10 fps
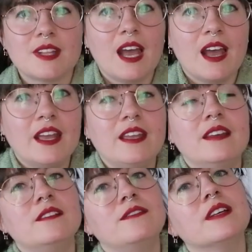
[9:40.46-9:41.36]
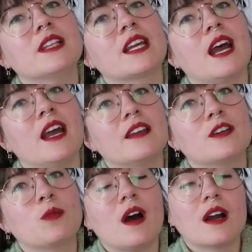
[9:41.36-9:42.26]
I feel like I
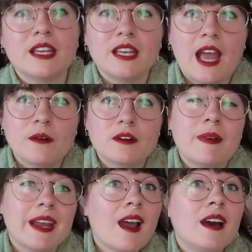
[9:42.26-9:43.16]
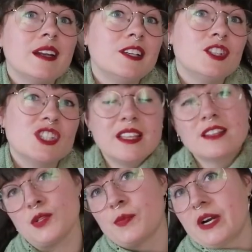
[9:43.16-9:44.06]
could walk out of my cottage in
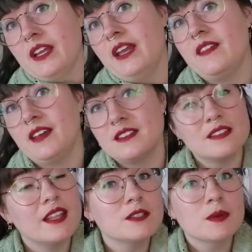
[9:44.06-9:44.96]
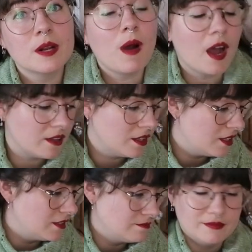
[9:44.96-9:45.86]
the spring in this, and that's what I want.
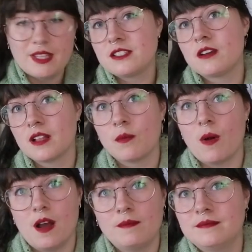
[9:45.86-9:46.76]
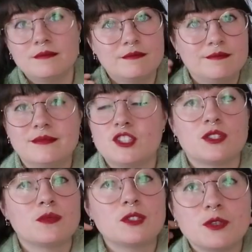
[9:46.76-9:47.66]
That's all I want.
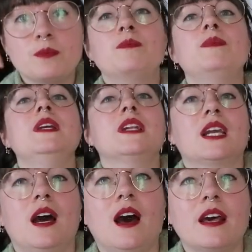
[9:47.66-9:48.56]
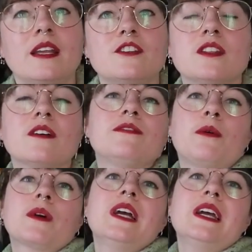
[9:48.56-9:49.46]
To be in a cottage in the
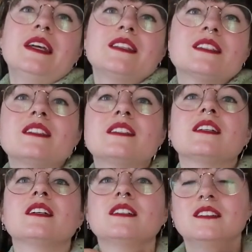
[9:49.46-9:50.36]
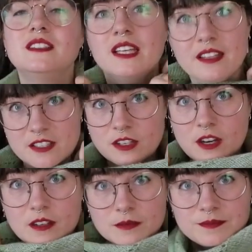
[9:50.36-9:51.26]
forest in this
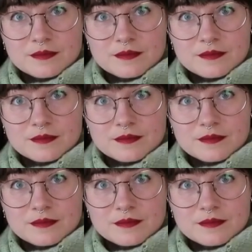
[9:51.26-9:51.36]
shawl.